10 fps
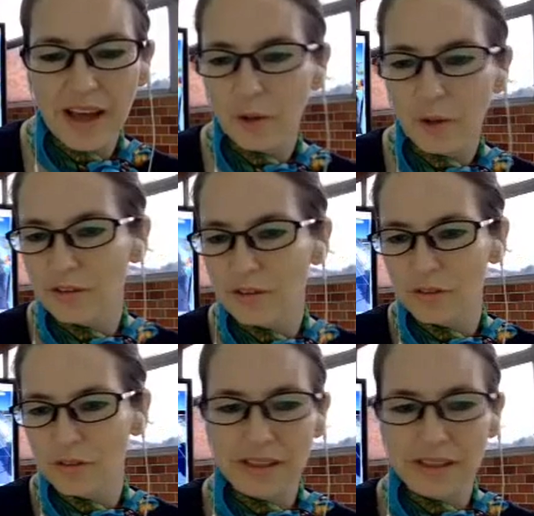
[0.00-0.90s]

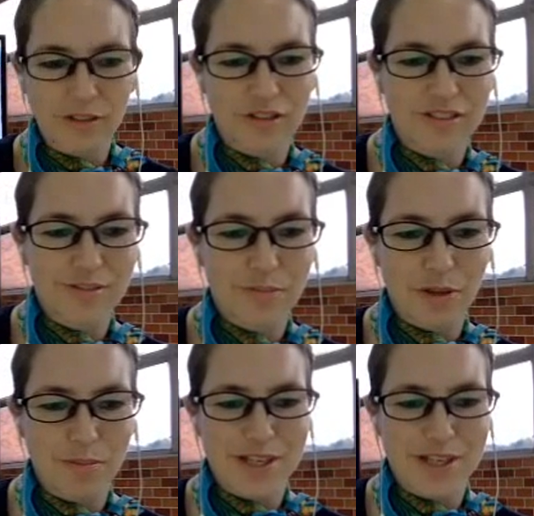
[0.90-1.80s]
questions, please just put
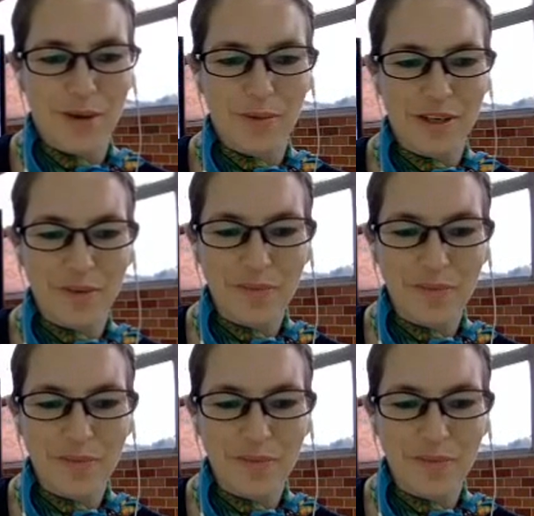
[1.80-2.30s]
them in the chat window.